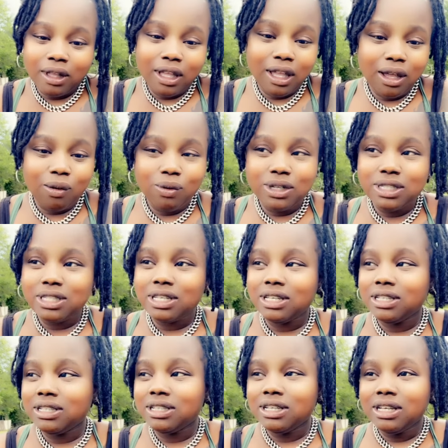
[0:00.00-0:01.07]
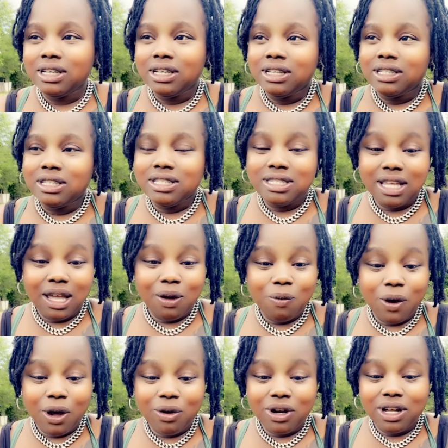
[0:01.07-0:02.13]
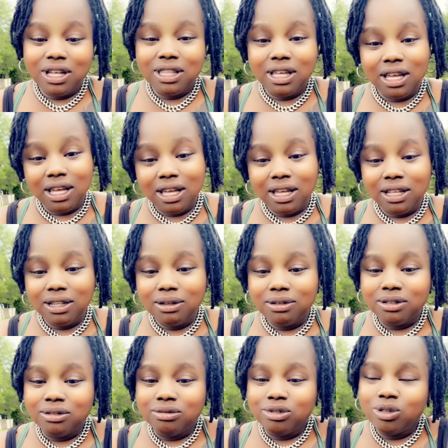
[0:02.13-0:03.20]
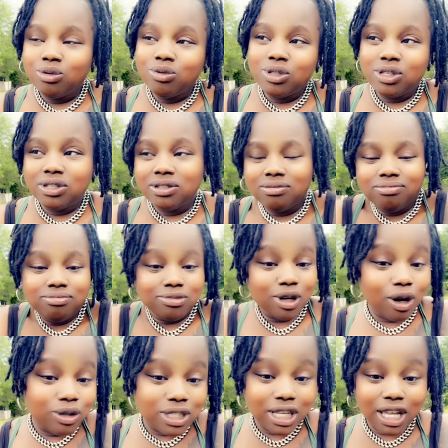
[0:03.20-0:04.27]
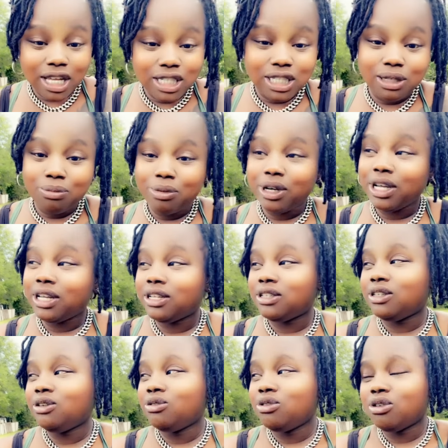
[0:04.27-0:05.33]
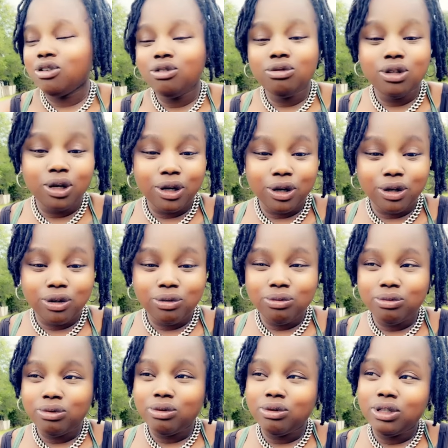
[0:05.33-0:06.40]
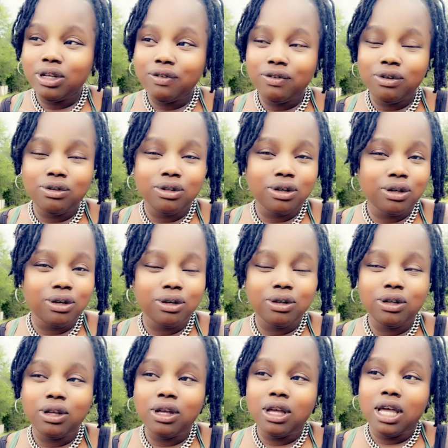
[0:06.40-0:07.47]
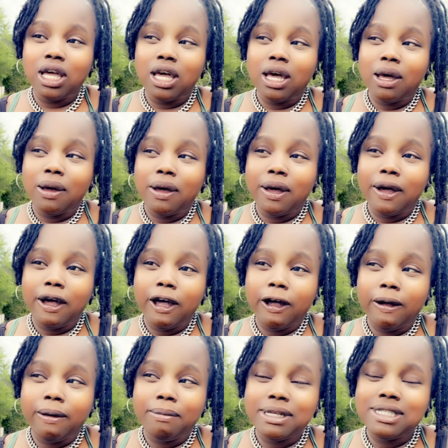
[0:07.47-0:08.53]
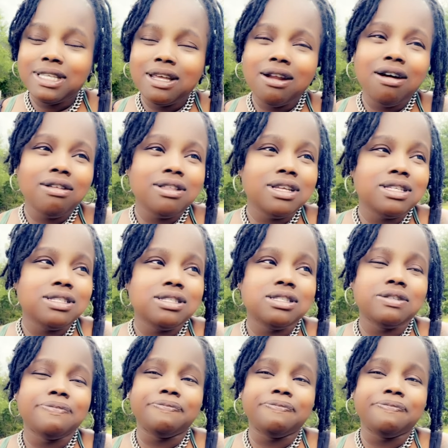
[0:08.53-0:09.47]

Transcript: it wasn't the same way on the other end due to altercation. But you know, you learn, you, you live and you learn. Um, I said all this